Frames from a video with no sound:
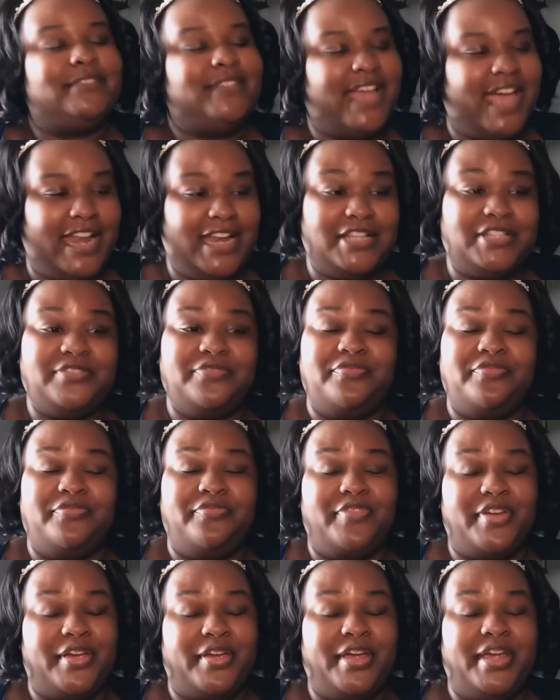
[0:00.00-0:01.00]

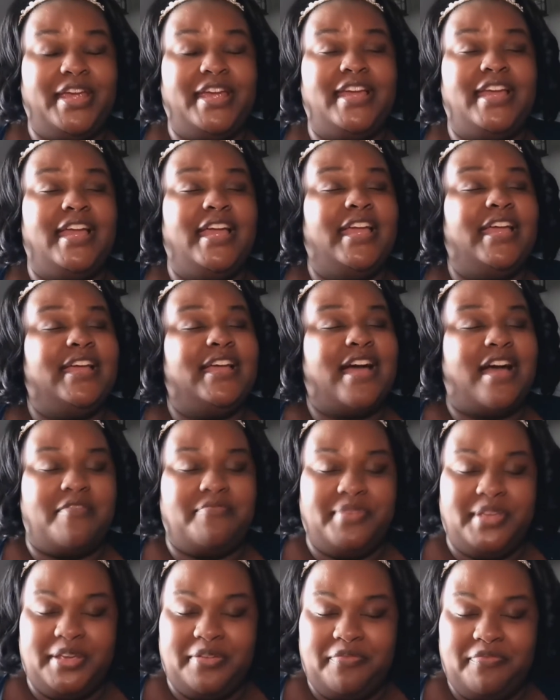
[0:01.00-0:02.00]

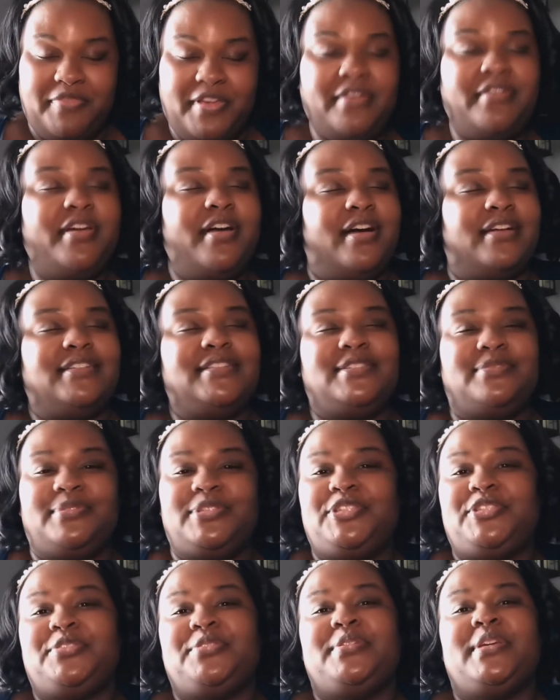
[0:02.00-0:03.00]
I'm being very honest
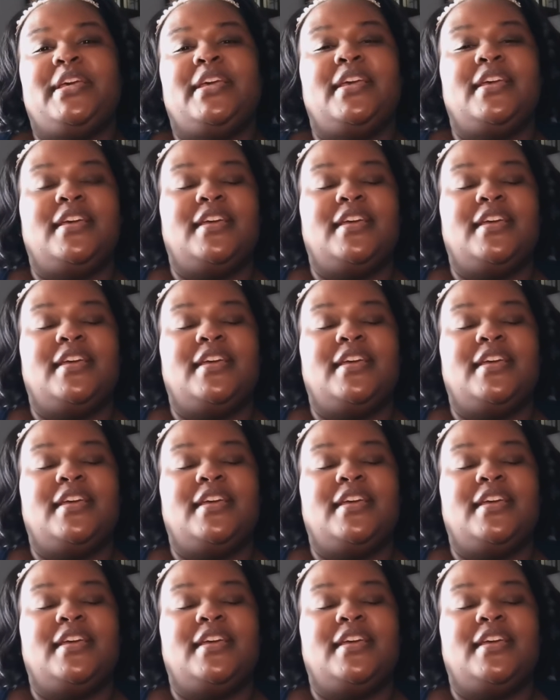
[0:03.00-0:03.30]
with you.